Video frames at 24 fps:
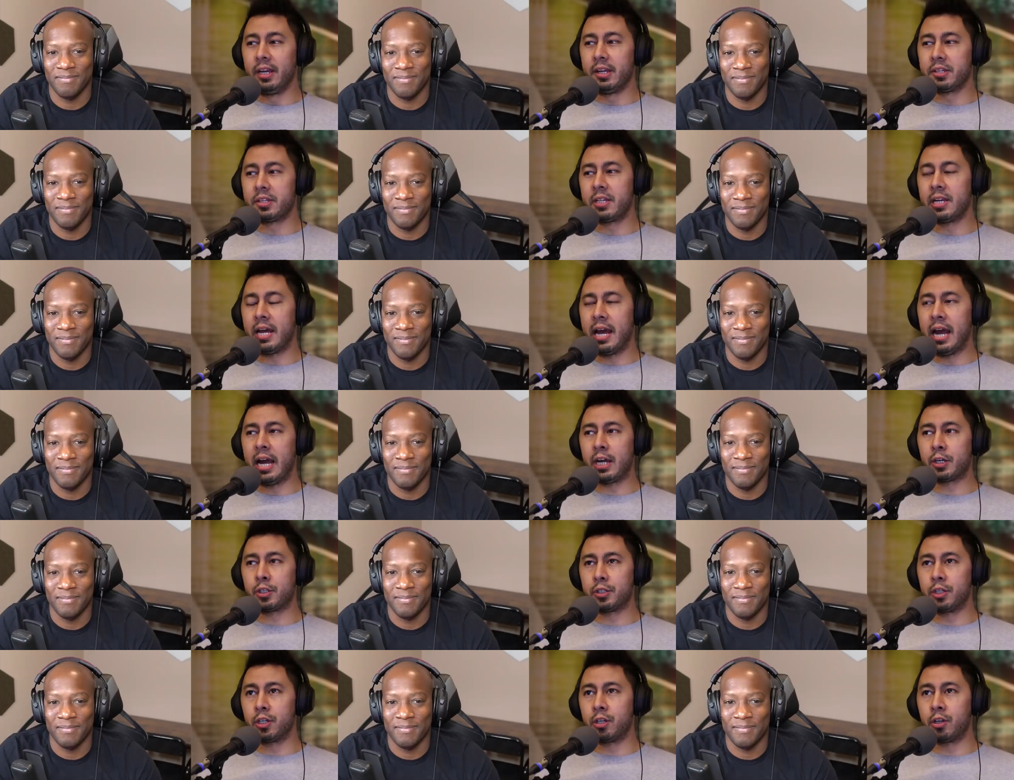Speaker 1: It doesn't
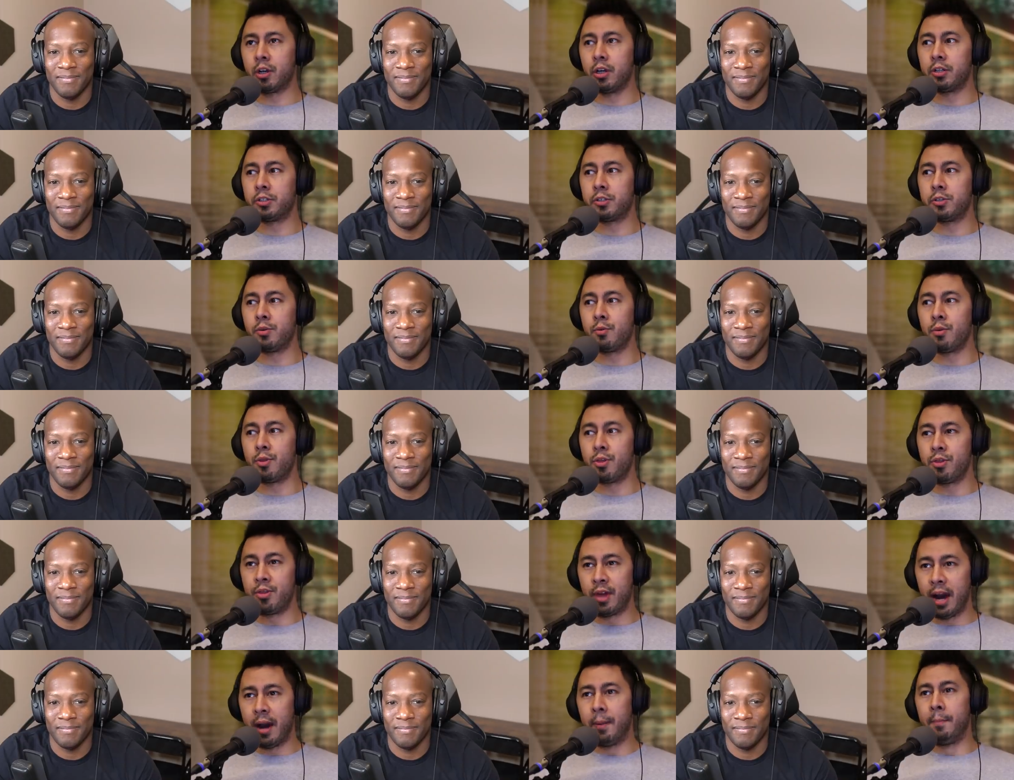actually cost you
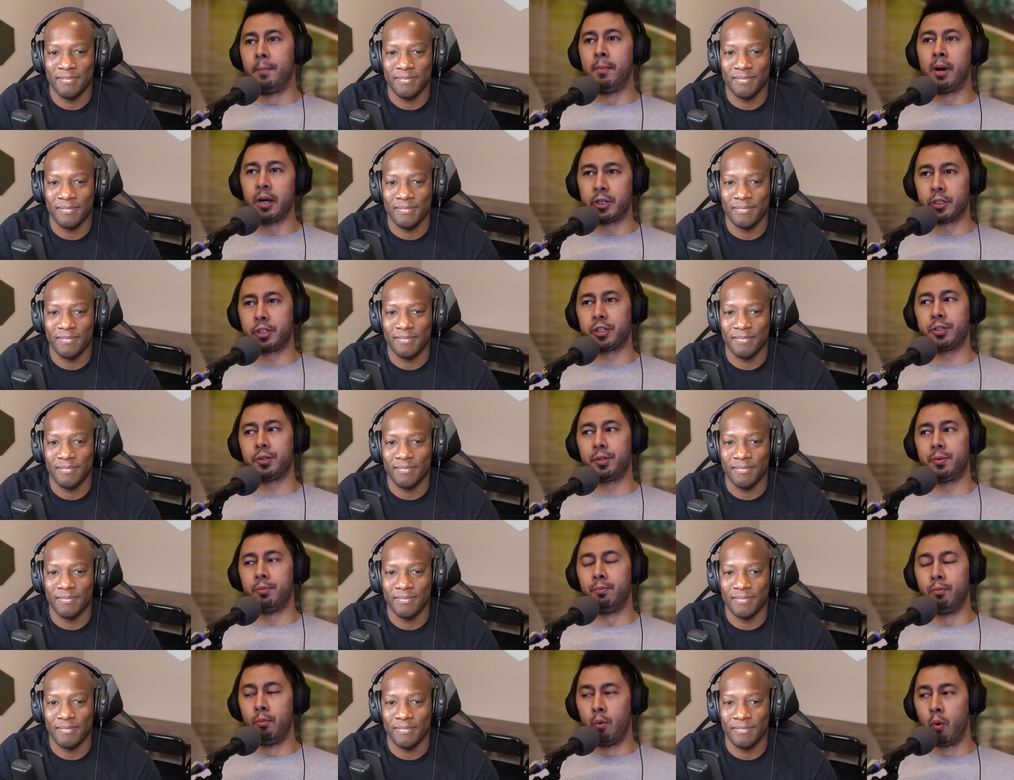that
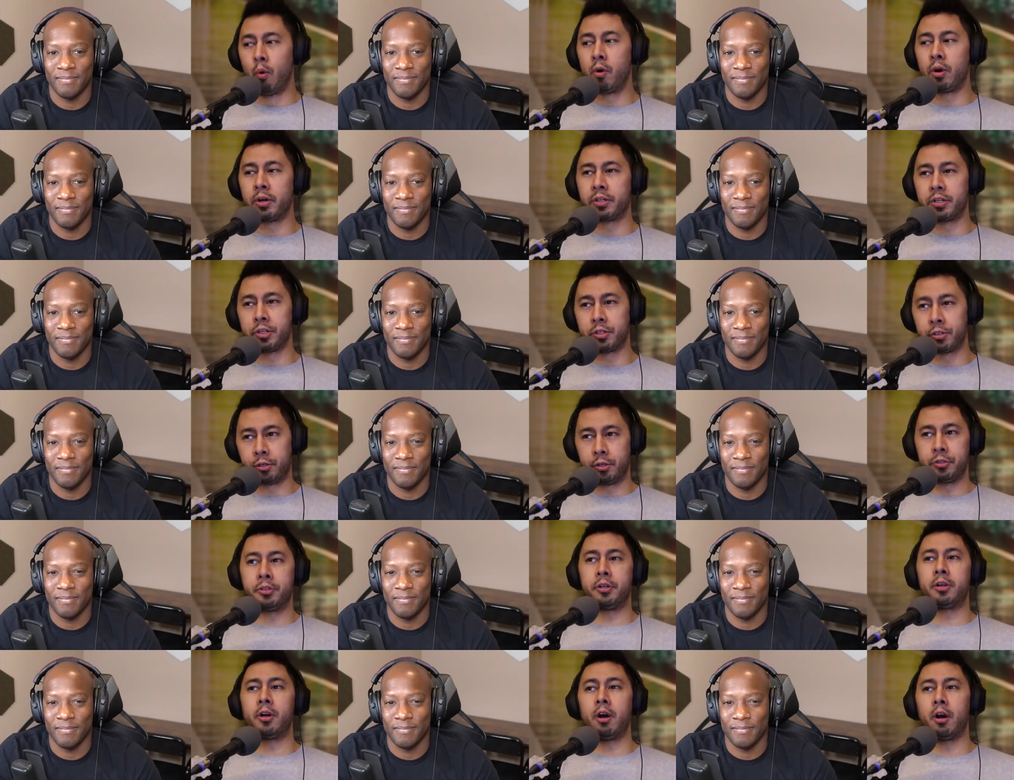much more to
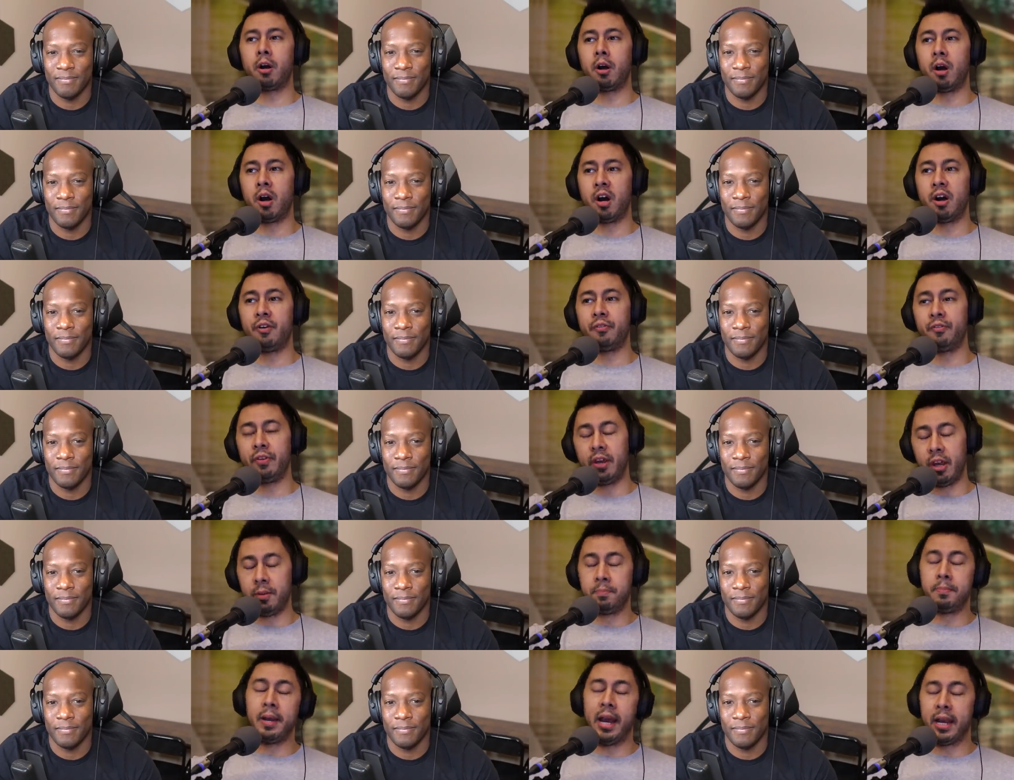turn your car off off
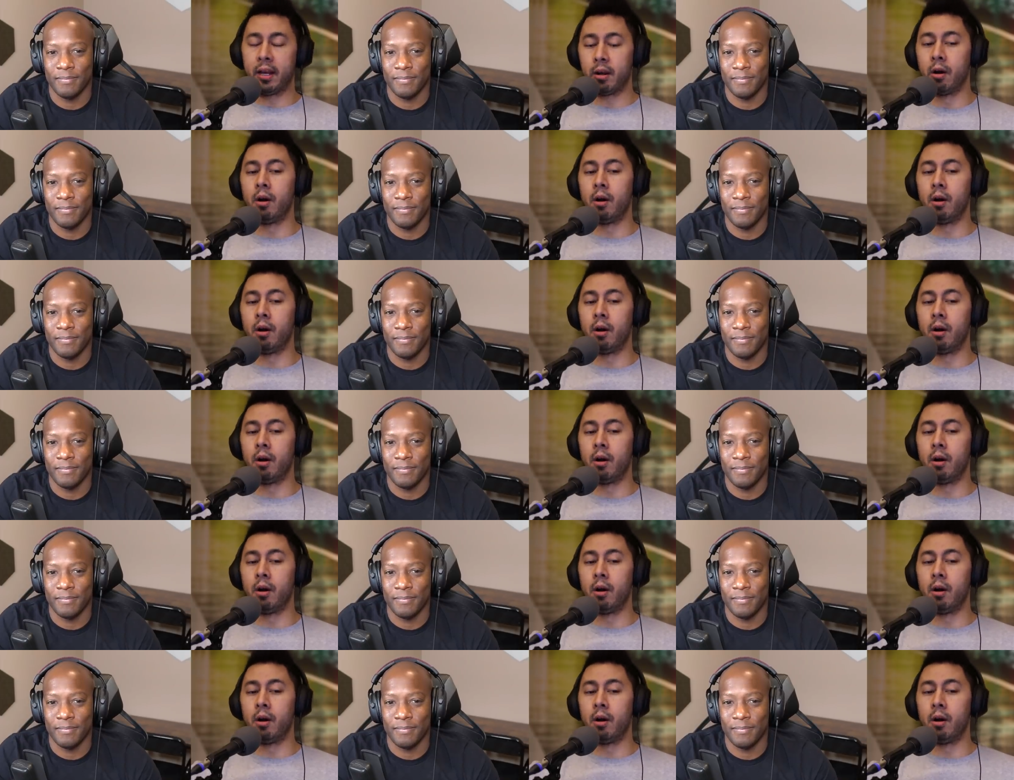and back